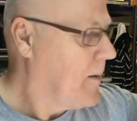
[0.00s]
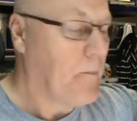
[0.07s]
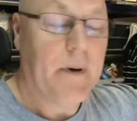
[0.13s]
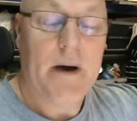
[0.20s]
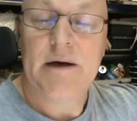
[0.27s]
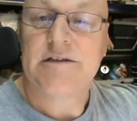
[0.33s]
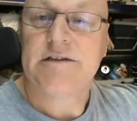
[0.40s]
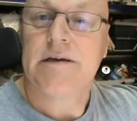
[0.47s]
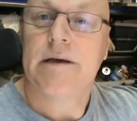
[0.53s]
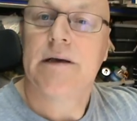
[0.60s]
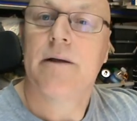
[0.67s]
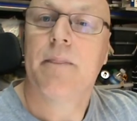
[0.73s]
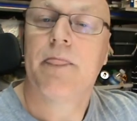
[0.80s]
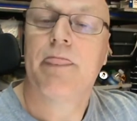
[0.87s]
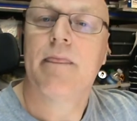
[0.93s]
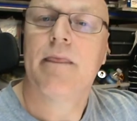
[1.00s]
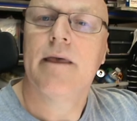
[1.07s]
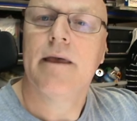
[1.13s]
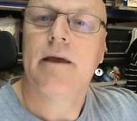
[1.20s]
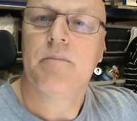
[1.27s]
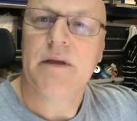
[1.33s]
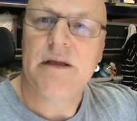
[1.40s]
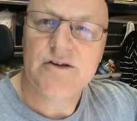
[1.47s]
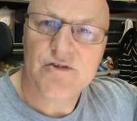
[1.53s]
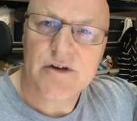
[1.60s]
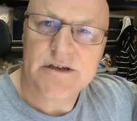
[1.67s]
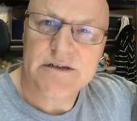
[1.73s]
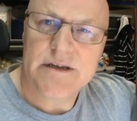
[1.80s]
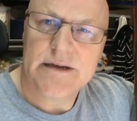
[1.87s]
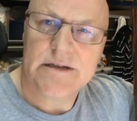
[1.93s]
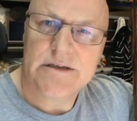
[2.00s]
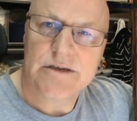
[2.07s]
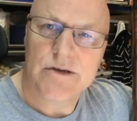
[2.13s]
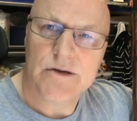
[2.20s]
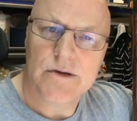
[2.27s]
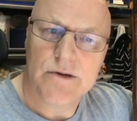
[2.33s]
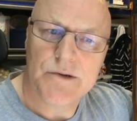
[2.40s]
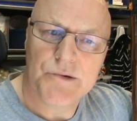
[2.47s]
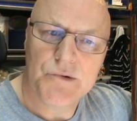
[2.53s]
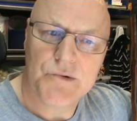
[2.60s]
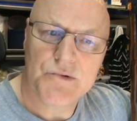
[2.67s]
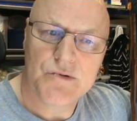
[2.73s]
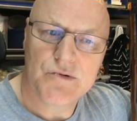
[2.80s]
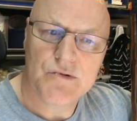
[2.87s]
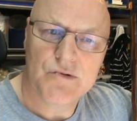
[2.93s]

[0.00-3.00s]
but it'd be interesting to